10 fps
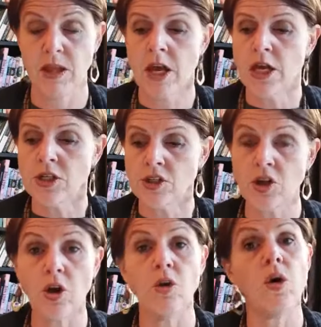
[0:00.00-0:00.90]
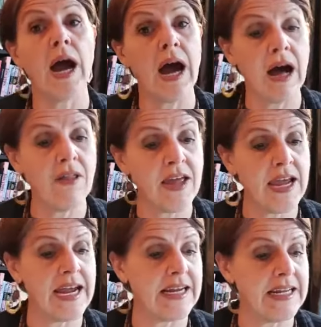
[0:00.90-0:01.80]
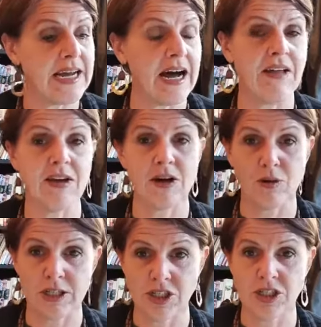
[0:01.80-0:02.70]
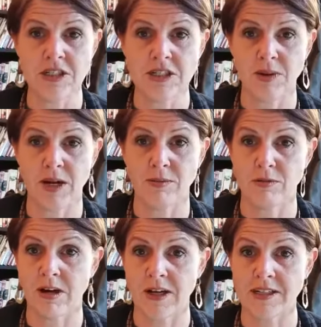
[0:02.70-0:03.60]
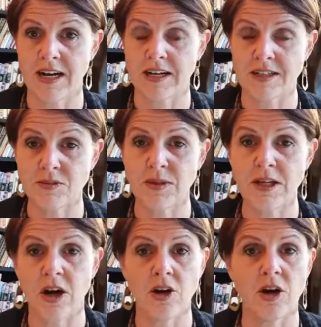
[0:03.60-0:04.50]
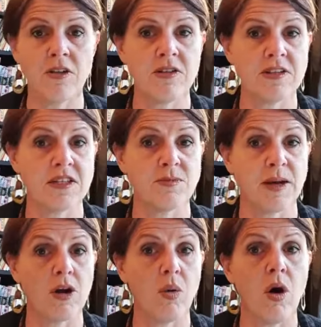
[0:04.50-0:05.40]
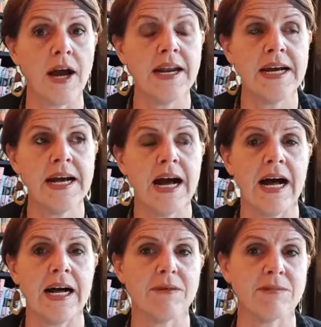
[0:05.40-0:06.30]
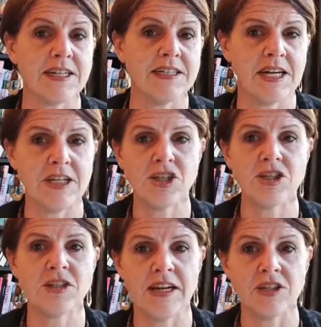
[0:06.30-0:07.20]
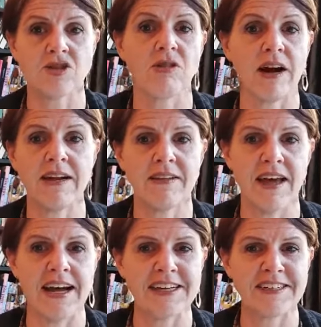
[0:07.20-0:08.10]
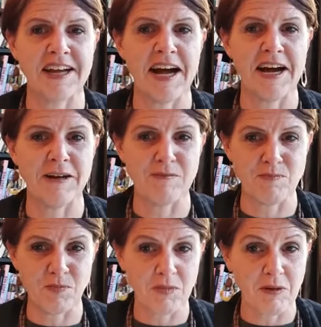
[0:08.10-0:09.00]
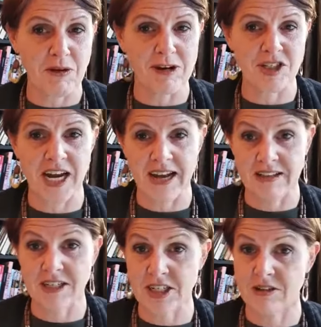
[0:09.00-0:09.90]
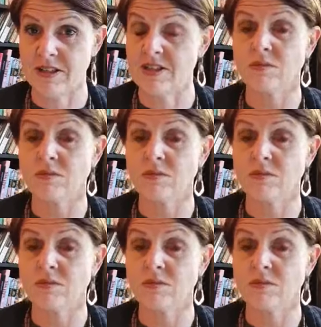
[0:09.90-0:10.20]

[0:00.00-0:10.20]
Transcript: So are there any other questions that people would like to ask me? I know that this has been quite contentious, and it's great that we've got JL Interiors